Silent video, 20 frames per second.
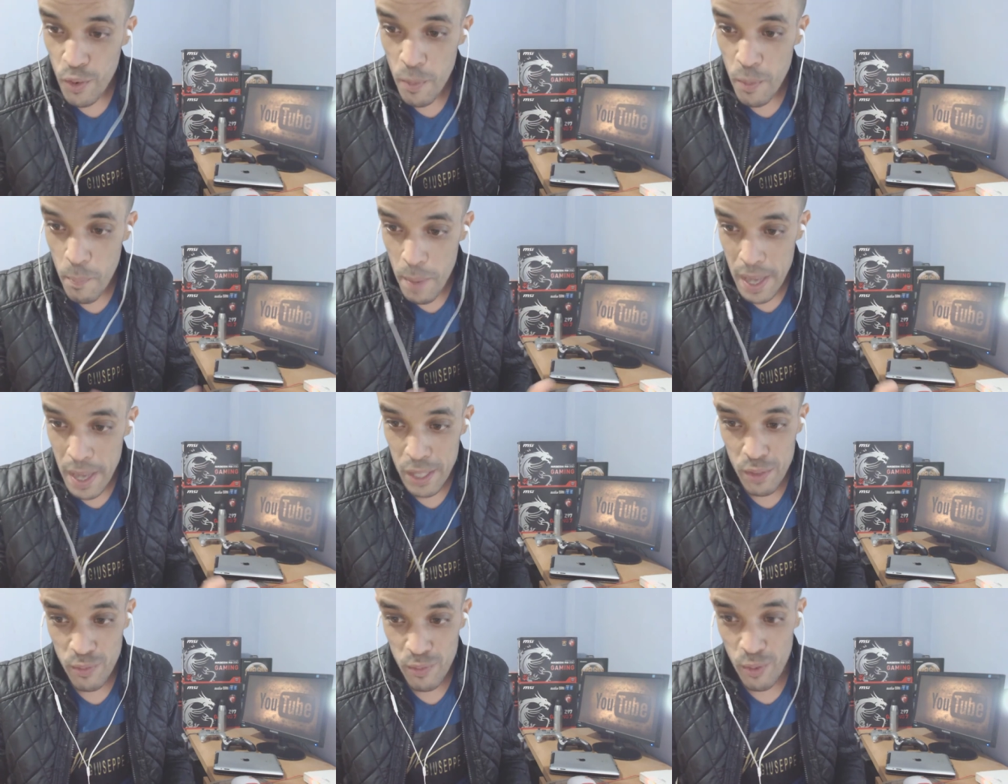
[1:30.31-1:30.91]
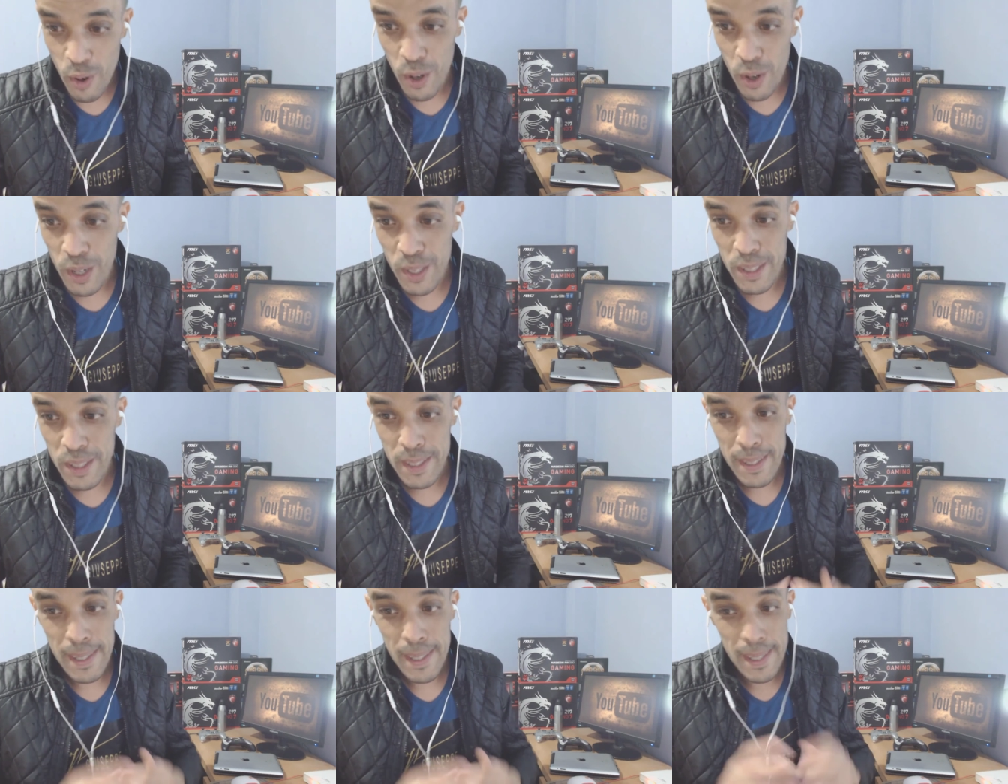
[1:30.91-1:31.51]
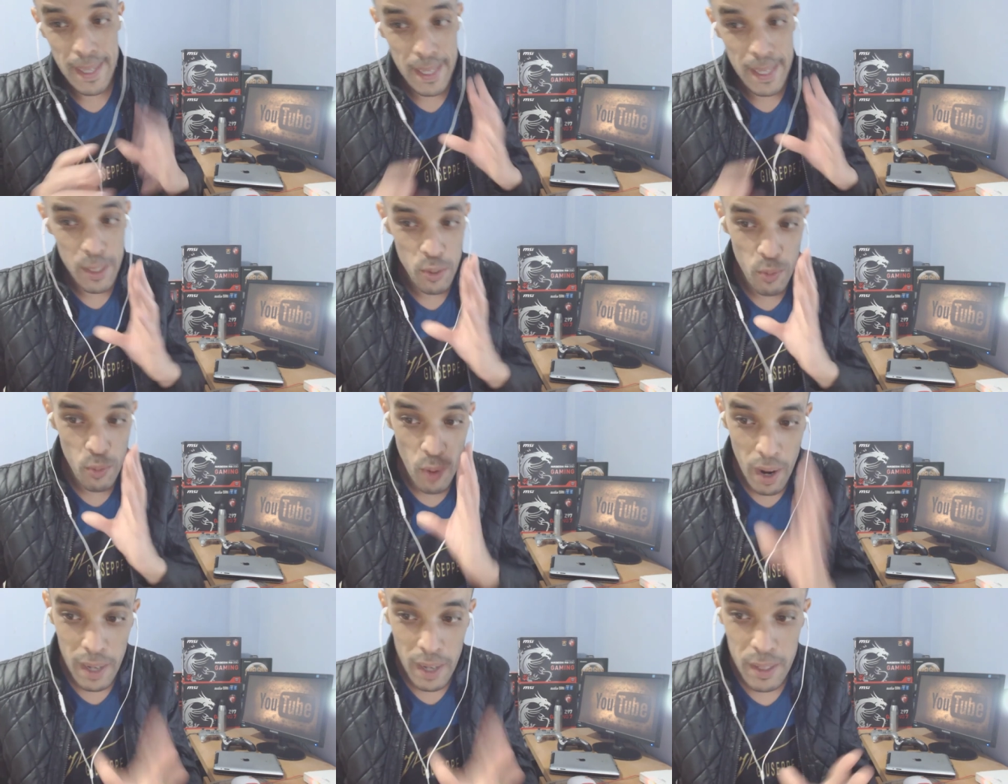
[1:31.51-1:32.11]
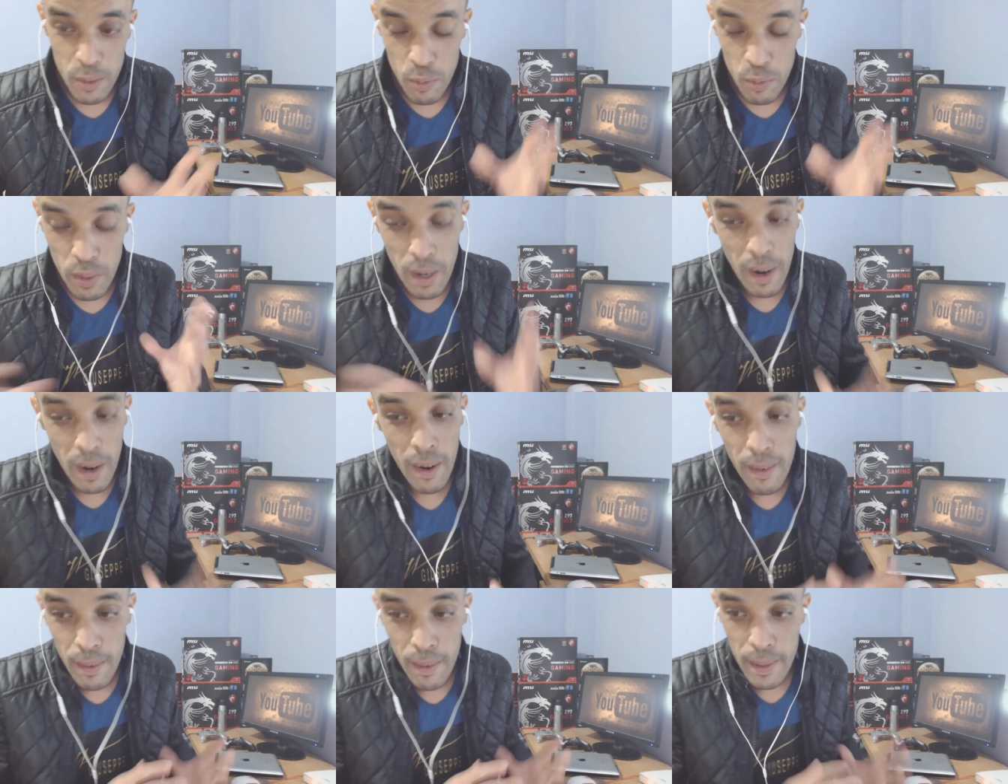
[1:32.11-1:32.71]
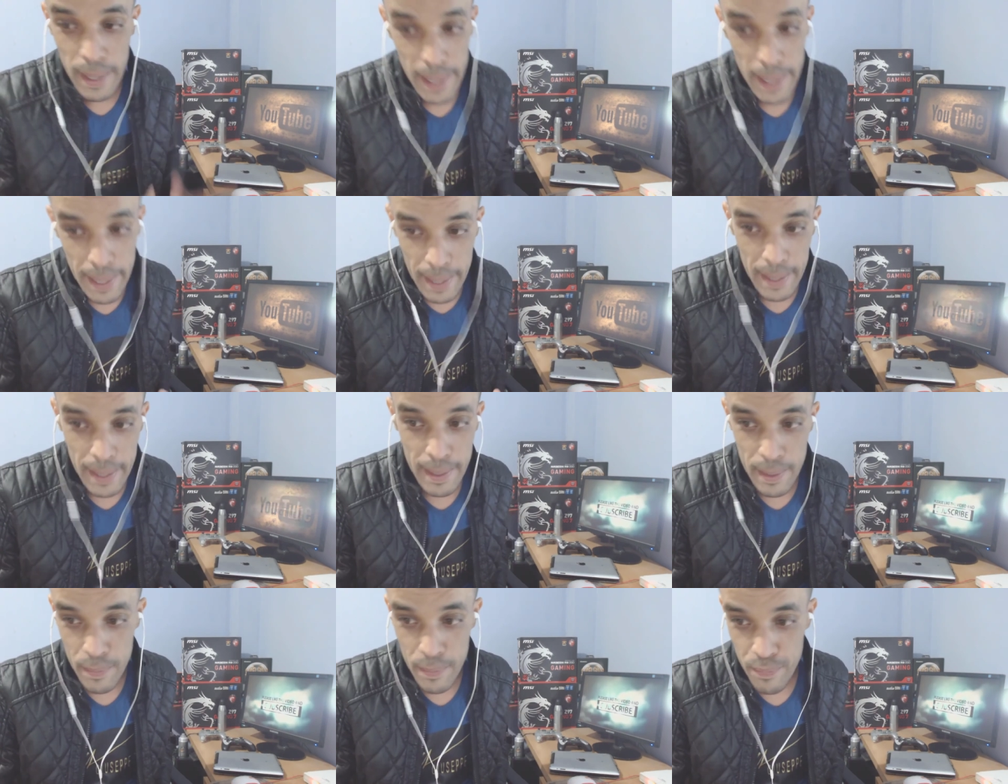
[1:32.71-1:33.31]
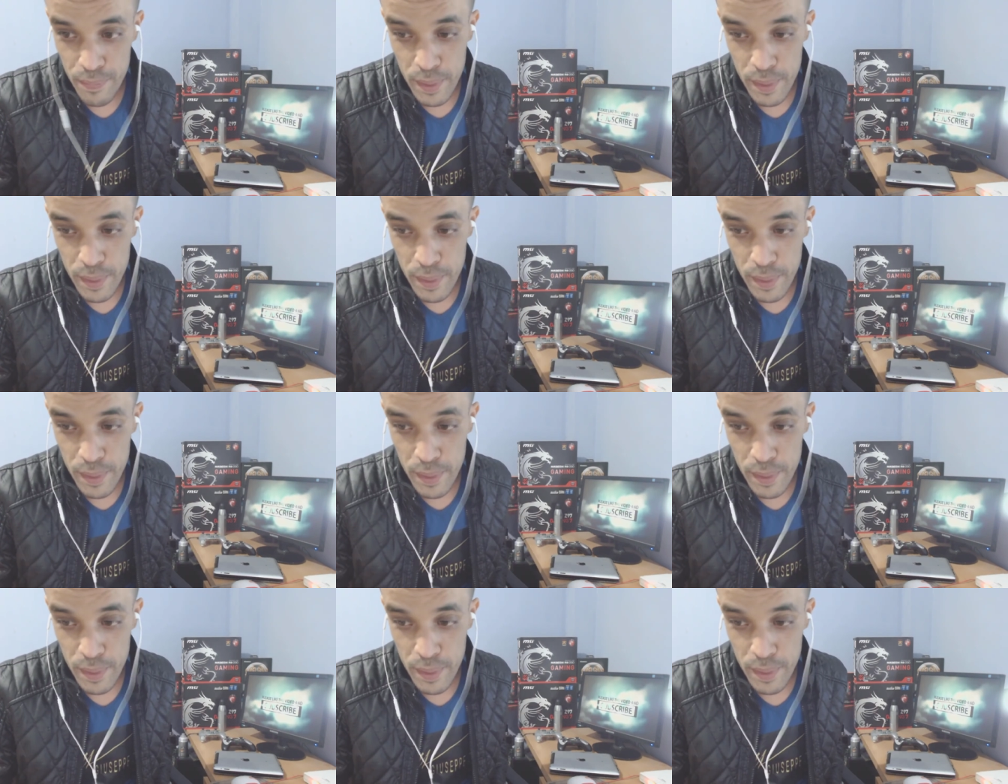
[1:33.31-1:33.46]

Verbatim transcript: for the best voice this what we are here